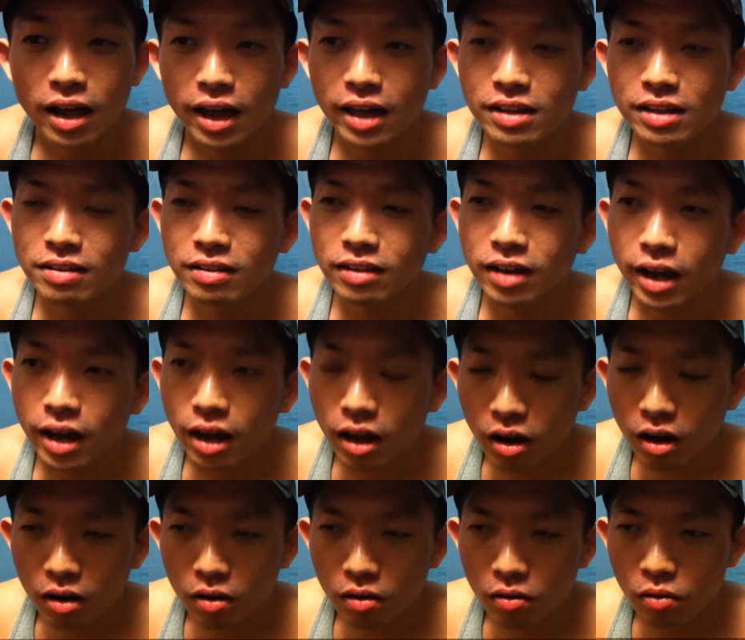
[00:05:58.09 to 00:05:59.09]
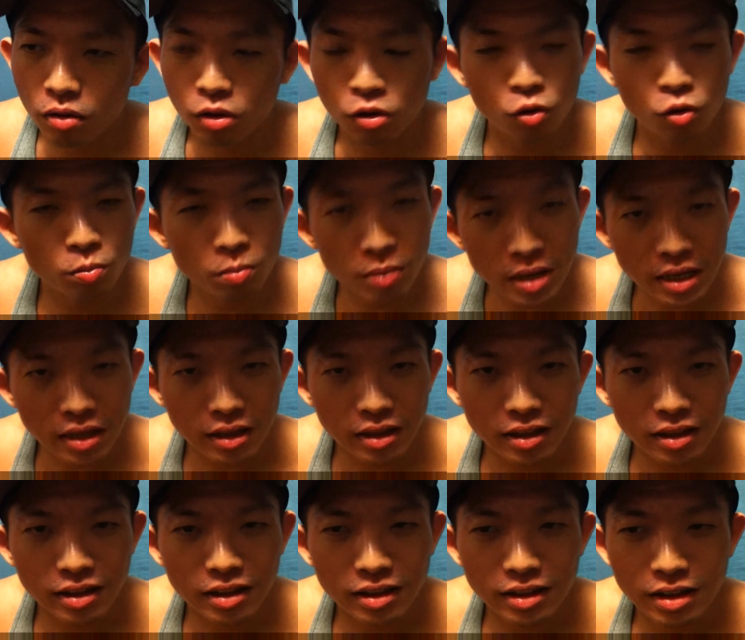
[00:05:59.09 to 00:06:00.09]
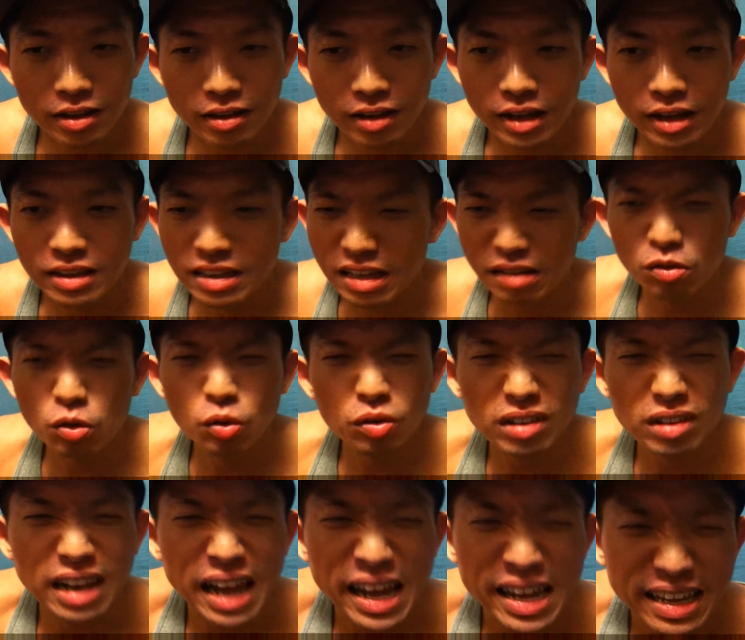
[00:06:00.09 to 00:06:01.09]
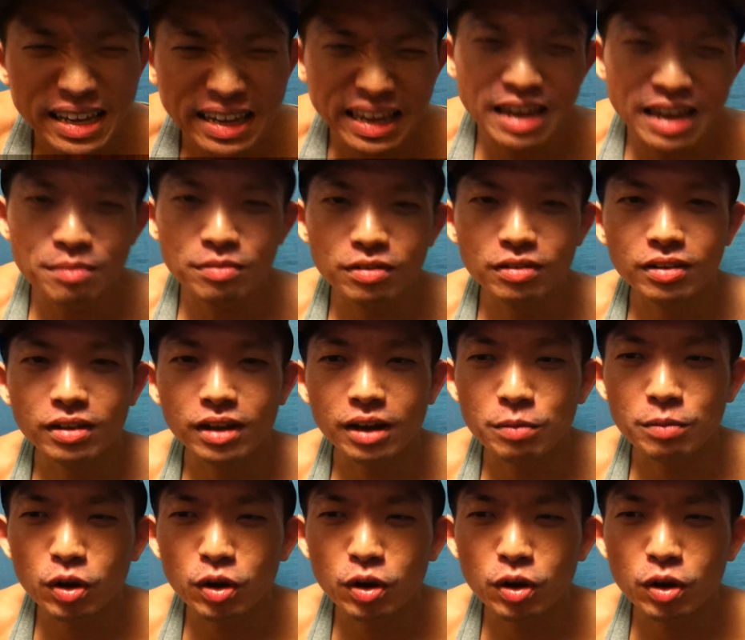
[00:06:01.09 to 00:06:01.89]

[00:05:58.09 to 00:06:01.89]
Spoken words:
And it's like, what do you mean? There's like just those light games.